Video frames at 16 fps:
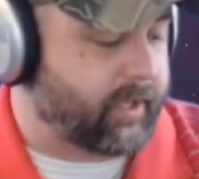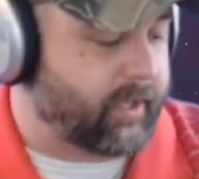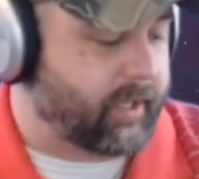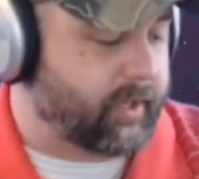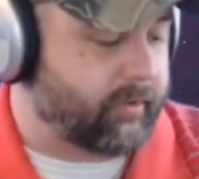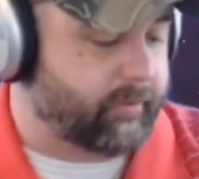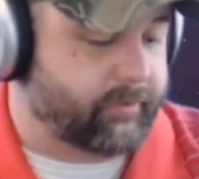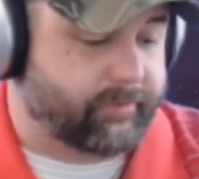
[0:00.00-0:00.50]

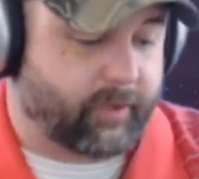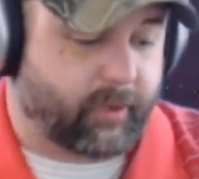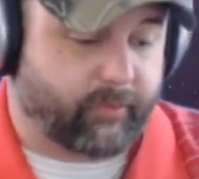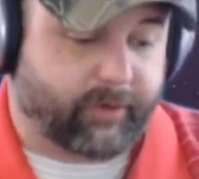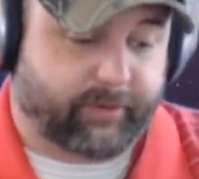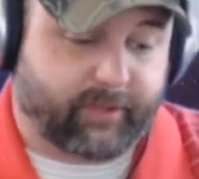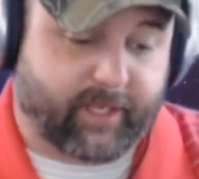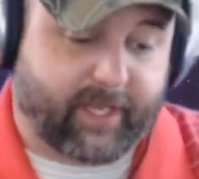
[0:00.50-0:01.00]
I
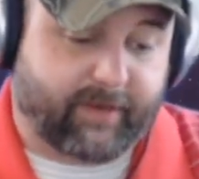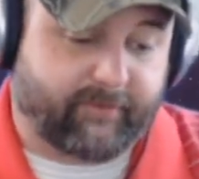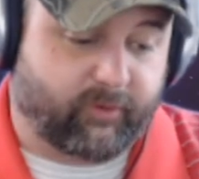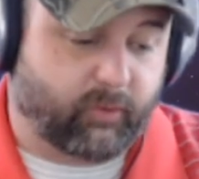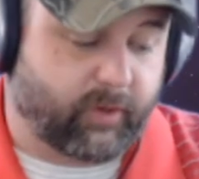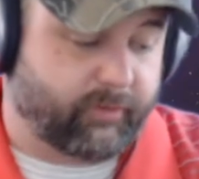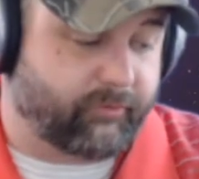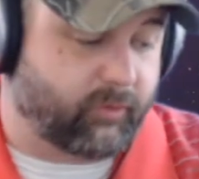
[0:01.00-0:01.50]
want to thank
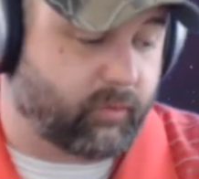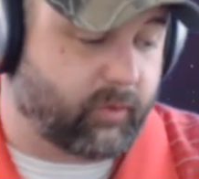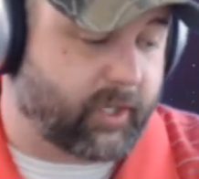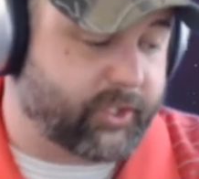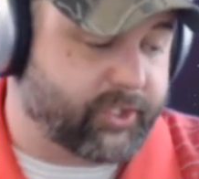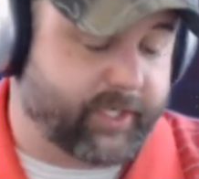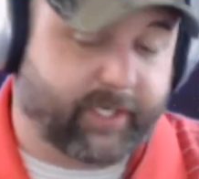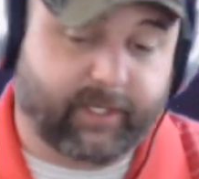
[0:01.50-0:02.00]
everyone for
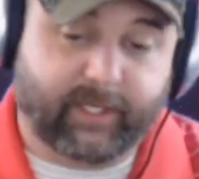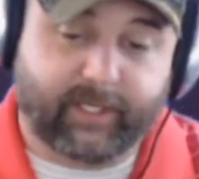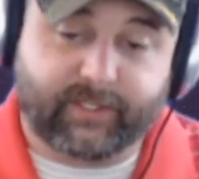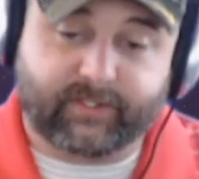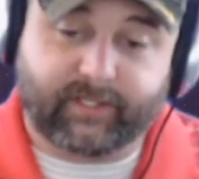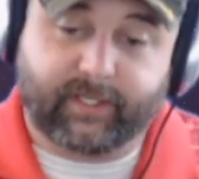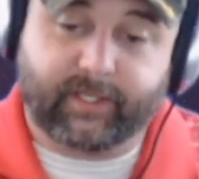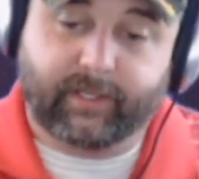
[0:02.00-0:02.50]
watching and
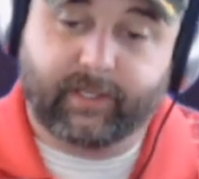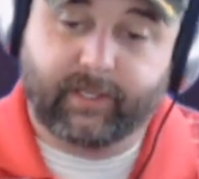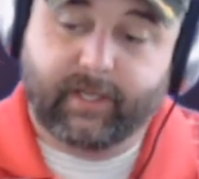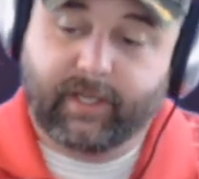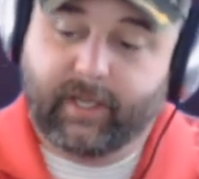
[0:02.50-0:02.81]
listening,